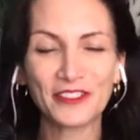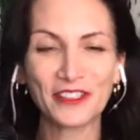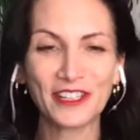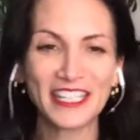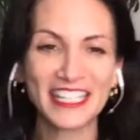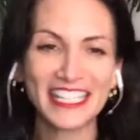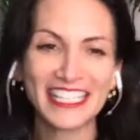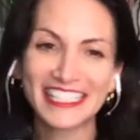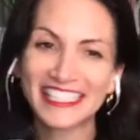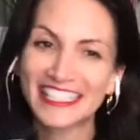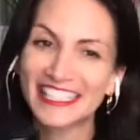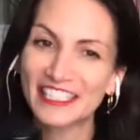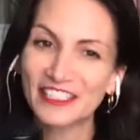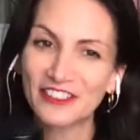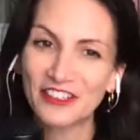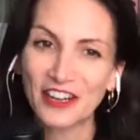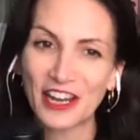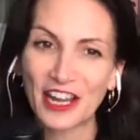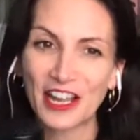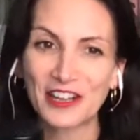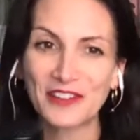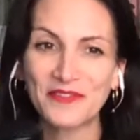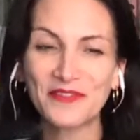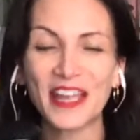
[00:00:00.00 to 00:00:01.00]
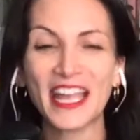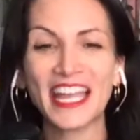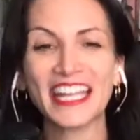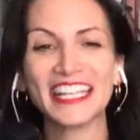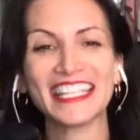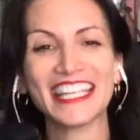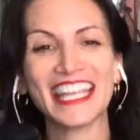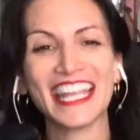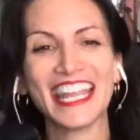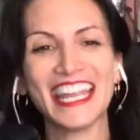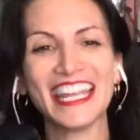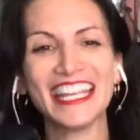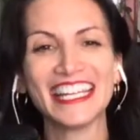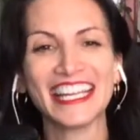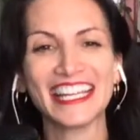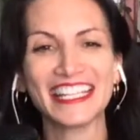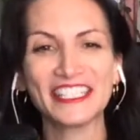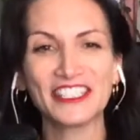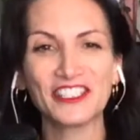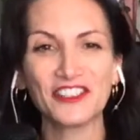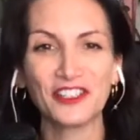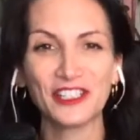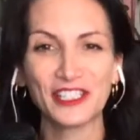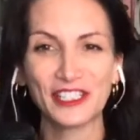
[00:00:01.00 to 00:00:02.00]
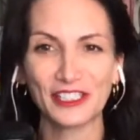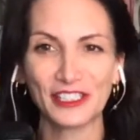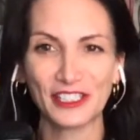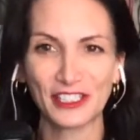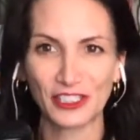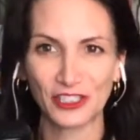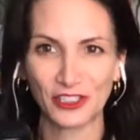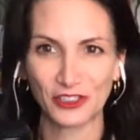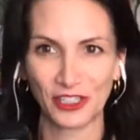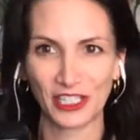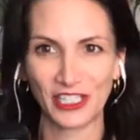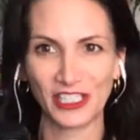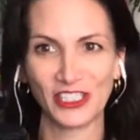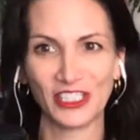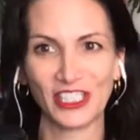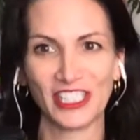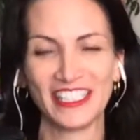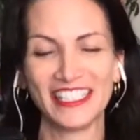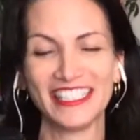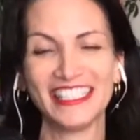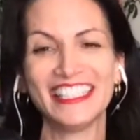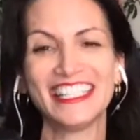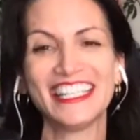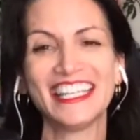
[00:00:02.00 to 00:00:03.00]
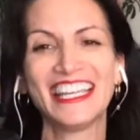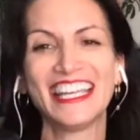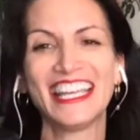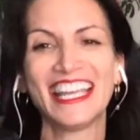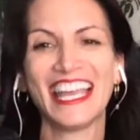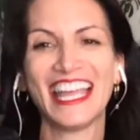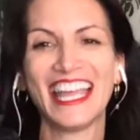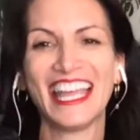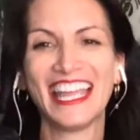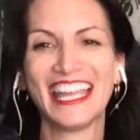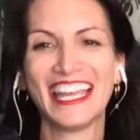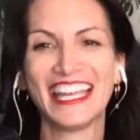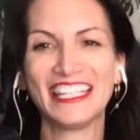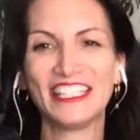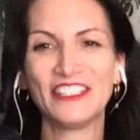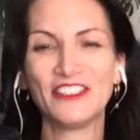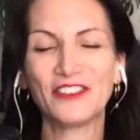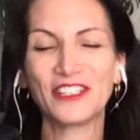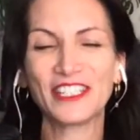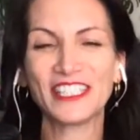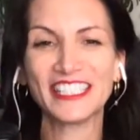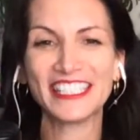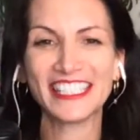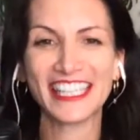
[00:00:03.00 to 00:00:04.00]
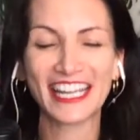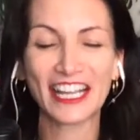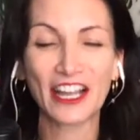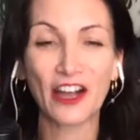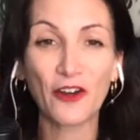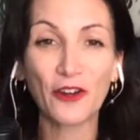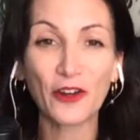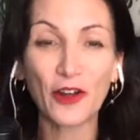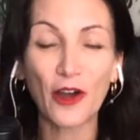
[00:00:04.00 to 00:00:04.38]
her on Instagram at endle illustration. And you can check out